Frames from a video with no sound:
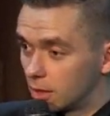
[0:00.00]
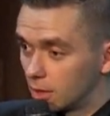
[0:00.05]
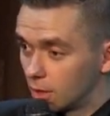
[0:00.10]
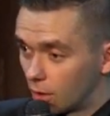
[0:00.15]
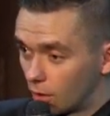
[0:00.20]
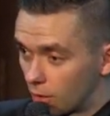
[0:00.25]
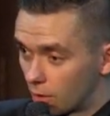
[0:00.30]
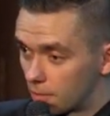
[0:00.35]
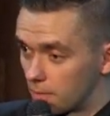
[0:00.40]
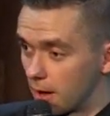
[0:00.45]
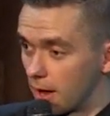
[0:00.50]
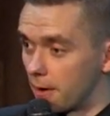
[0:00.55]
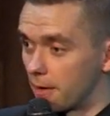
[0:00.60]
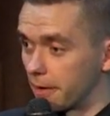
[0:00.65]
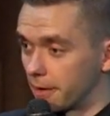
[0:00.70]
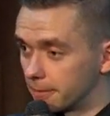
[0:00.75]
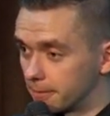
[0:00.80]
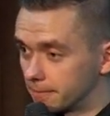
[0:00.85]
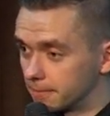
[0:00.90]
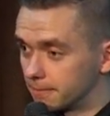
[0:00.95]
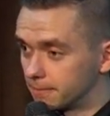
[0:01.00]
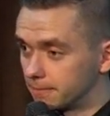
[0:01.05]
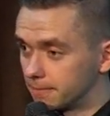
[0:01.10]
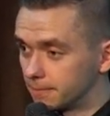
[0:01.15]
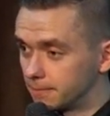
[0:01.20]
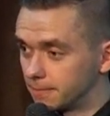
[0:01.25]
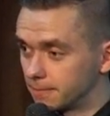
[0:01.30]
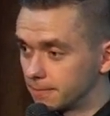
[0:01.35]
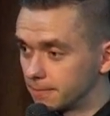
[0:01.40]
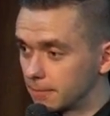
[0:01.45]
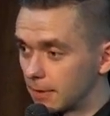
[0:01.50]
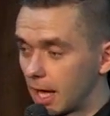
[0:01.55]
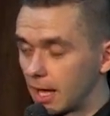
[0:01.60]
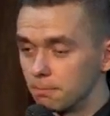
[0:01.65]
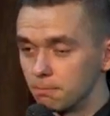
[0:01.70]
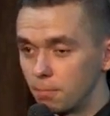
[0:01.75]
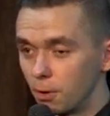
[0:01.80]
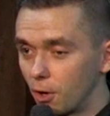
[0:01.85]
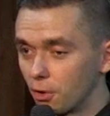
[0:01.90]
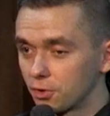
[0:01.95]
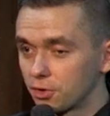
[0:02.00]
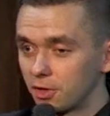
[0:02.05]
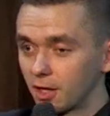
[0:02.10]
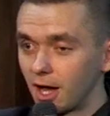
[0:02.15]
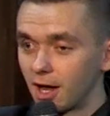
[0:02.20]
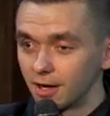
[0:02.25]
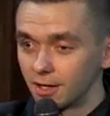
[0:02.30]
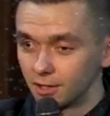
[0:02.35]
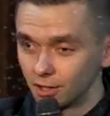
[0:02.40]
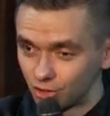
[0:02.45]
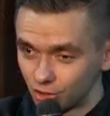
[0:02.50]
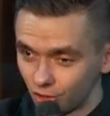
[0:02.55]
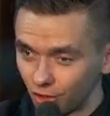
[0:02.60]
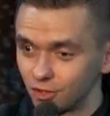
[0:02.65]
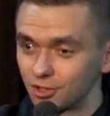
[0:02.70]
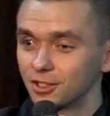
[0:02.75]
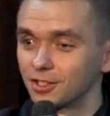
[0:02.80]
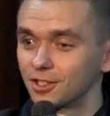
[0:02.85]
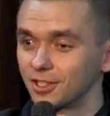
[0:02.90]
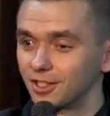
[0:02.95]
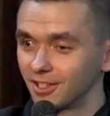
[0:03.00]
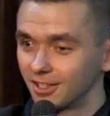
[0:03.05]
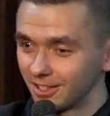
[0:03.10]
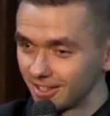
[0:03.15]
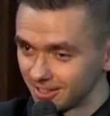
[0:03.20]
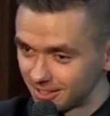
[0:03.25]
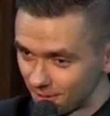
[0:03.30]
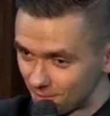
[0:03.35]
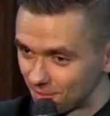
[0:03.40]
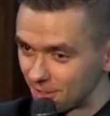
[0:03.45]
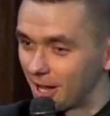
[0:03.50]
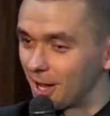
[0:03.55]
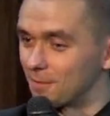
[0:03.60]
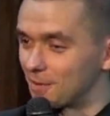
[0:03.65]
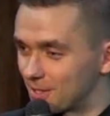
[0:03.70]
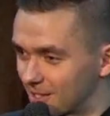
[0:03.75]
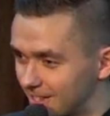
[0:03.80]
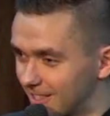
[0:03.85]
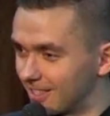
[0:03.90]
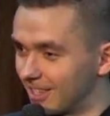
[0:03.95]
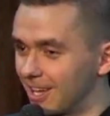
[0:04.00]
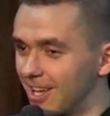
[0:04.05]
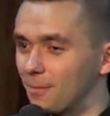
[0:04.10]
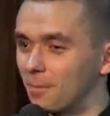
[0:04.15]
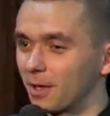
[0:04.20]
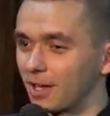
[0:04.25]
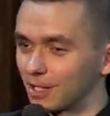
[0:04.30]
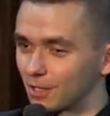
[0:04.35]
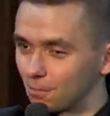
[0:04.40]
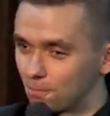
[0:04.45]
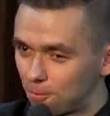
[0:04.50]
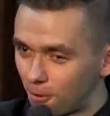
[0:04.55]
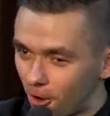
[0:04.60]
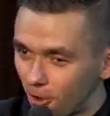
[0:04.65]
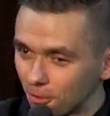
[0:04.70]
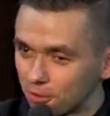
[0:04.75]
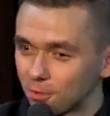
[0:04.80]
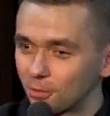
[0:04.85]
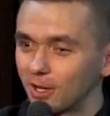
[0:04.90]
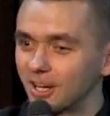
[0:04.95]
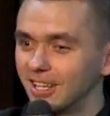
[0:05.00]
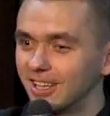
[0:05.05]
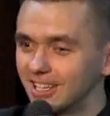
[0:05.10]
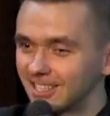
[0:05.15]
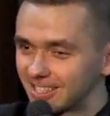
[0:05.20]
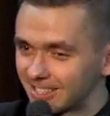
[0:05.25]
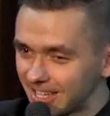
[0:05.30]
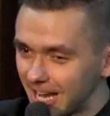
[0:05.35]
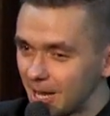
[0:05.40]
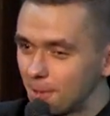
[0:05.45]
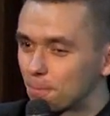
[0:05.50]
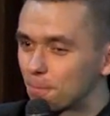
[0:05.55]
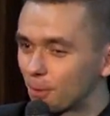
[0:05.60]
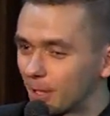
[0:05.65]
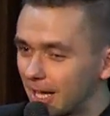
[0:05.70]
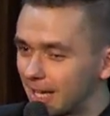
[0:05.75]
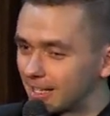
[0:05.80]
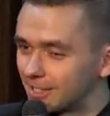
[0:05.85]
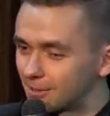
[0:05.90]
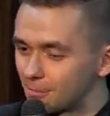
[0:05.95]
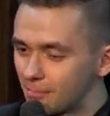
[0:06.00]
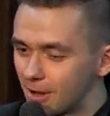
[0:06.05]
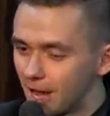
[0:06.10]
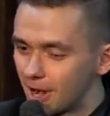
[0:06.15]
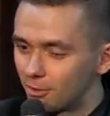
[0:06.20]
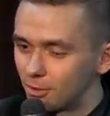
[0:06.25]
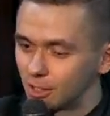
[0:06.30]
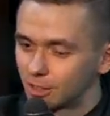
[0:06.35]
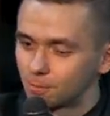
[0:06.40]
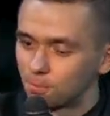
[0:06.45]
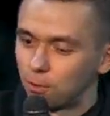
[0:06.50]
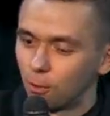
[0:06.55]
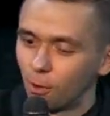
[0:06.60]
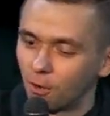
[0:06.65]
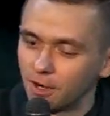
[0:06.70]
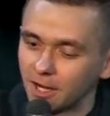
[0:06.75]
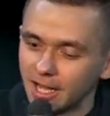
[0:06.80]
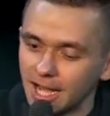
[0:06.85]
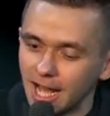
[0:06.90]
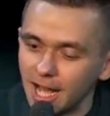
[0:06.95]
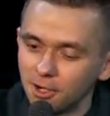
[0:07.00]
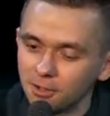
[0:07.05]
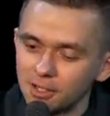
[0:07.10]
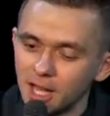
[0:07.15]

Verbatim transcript: or Mary. And both are in the church sometimes because both were in the same place. Mary is pouring out,